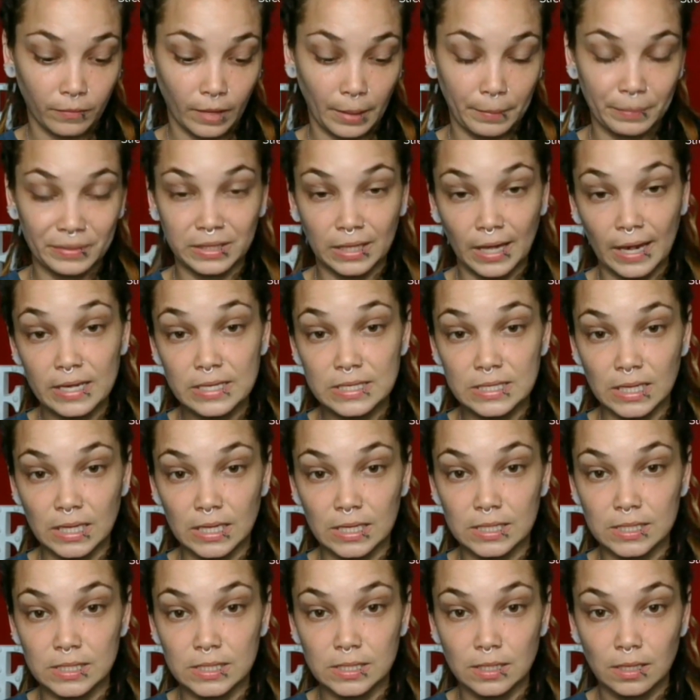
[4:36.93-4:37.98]

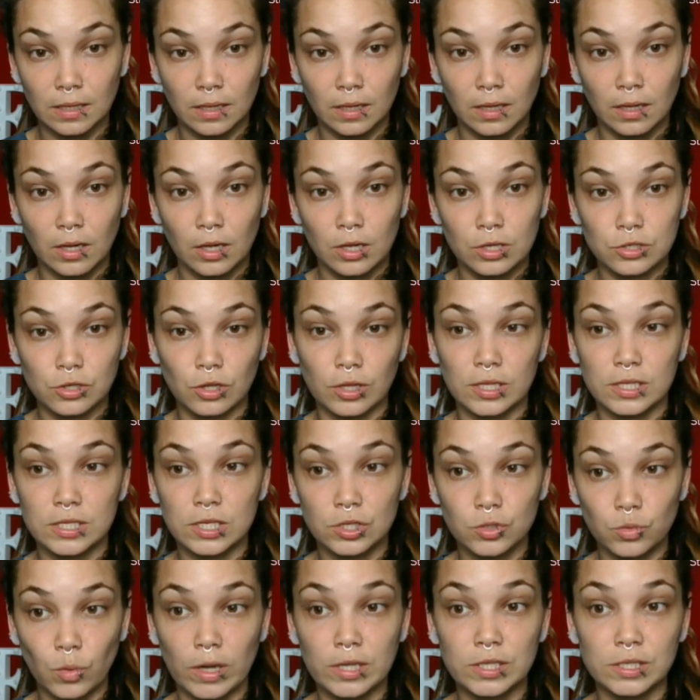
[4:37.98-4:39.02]
places. So this
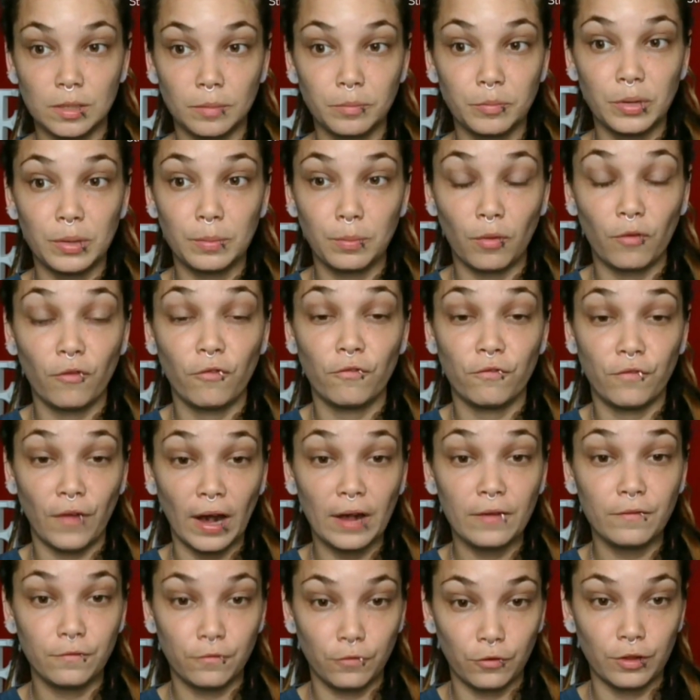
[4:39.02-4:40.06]
is why some people
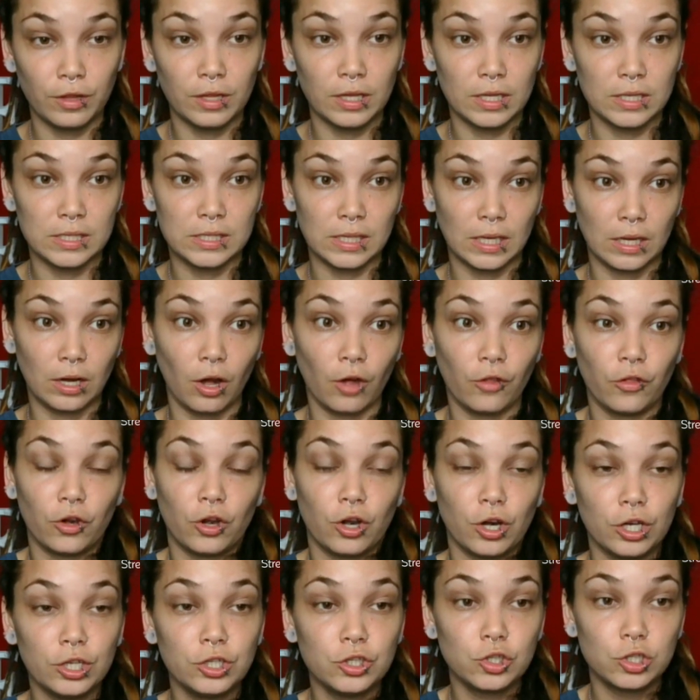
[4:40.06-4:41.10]
fight for this in other
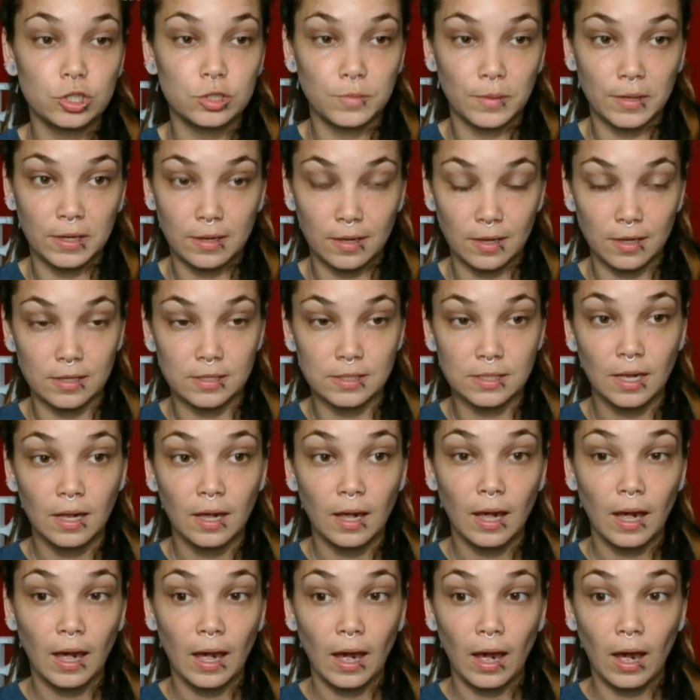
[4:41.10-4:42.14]
countries, because
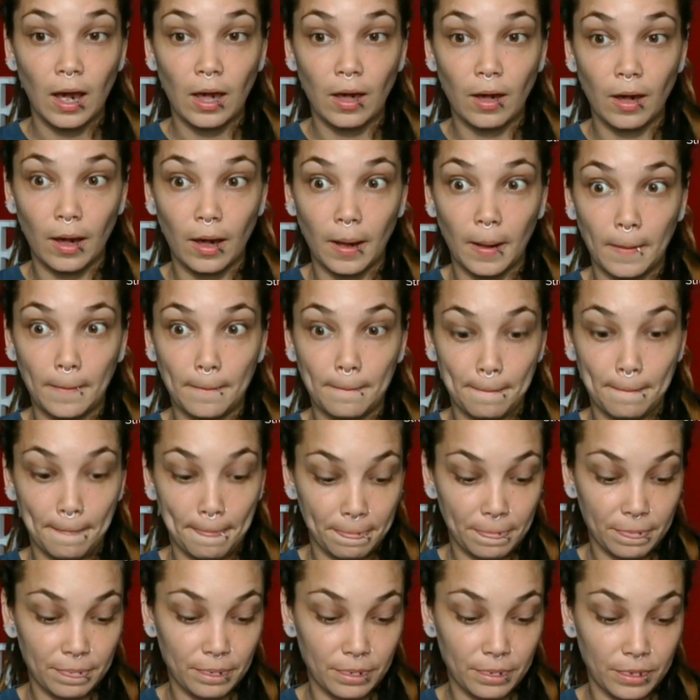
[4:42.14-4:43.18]

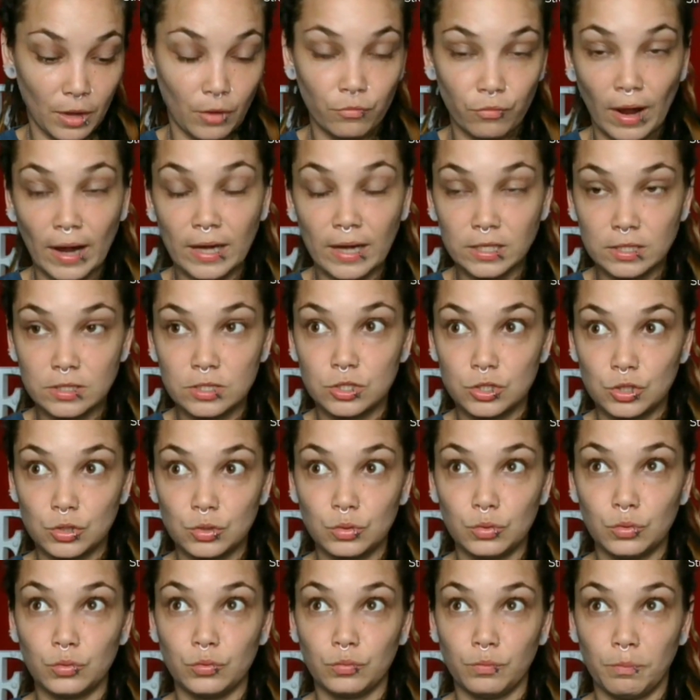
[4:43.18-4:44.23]
the right
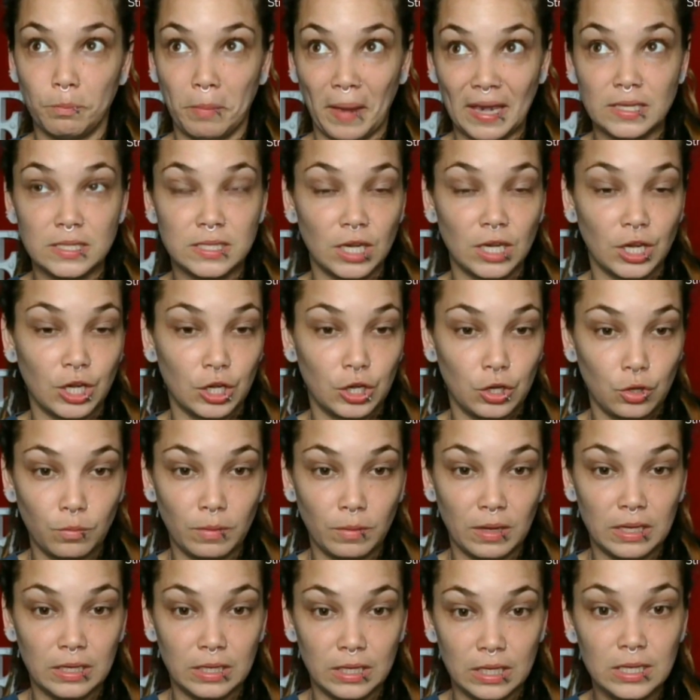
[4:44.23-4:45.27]
to basic
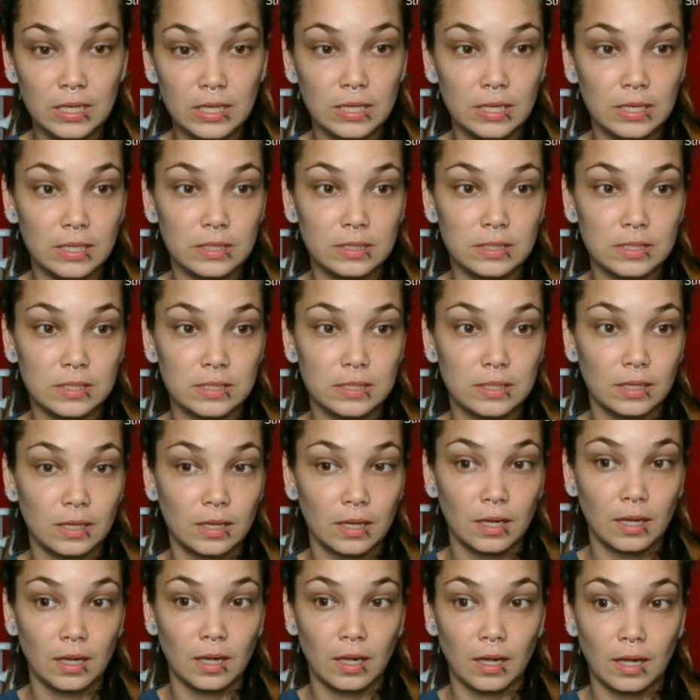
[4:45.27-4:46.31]
human needs
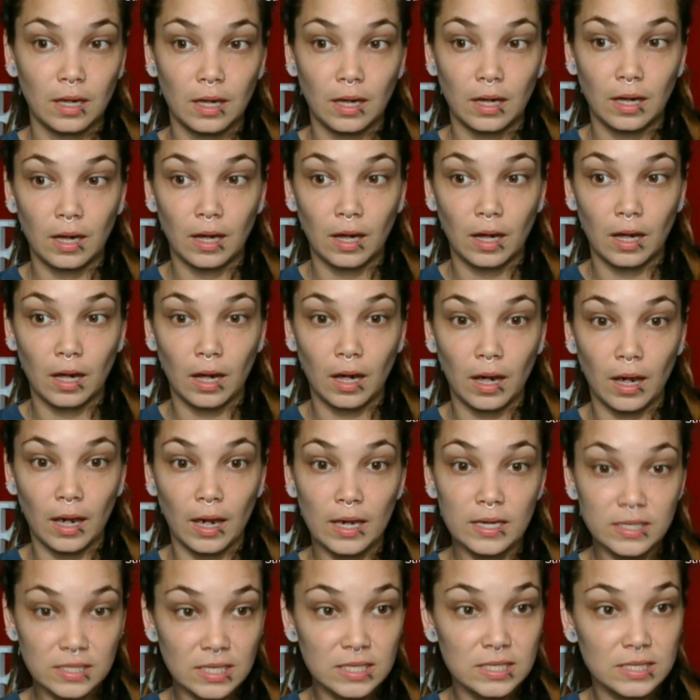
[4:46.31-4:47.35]

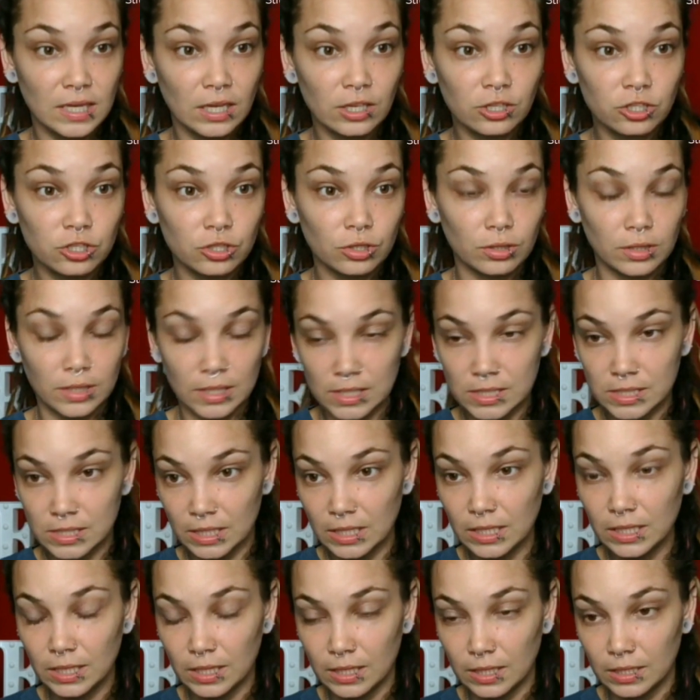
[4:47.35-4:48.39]
is essential, is
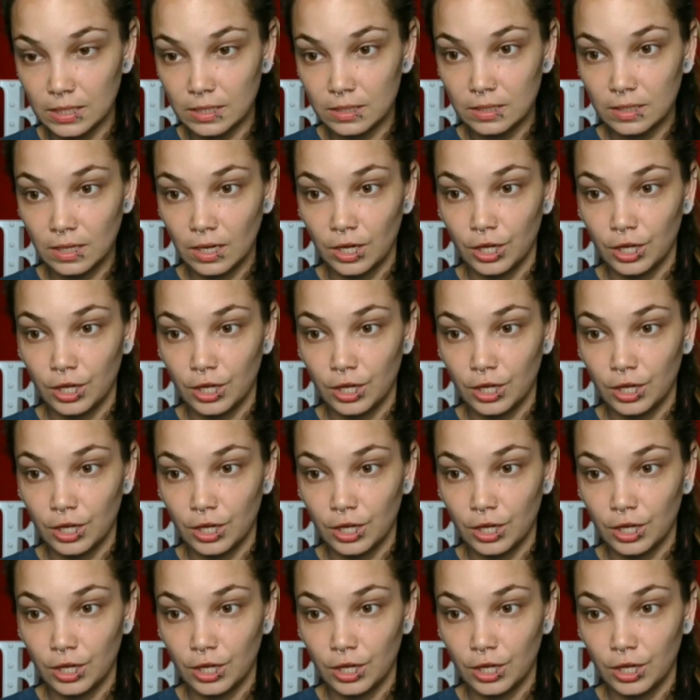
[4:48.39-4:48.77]
needed.